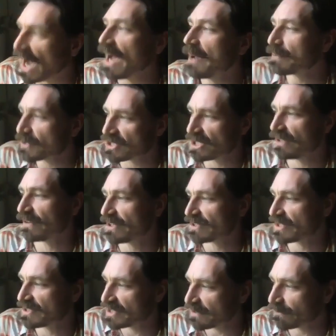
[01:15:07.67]
I perceive it as
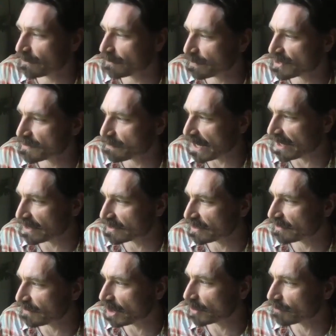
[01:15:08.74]
a different
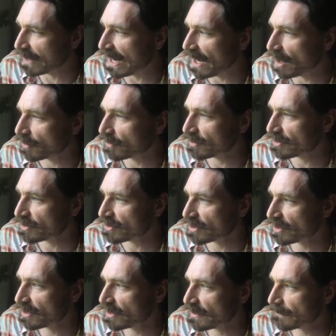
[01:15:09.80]
perspective around
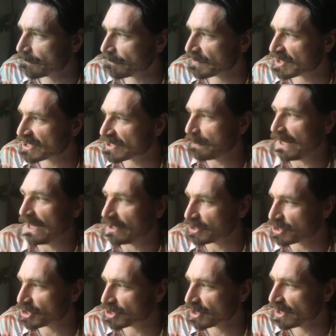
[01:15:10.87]

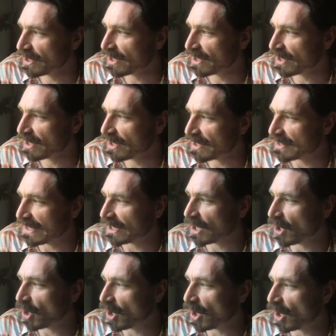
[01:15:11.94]
speech that,
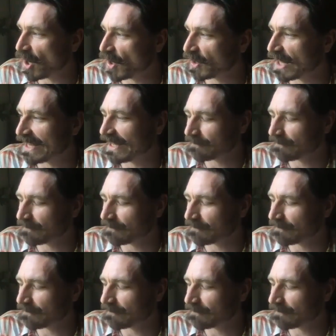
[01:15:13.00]
like,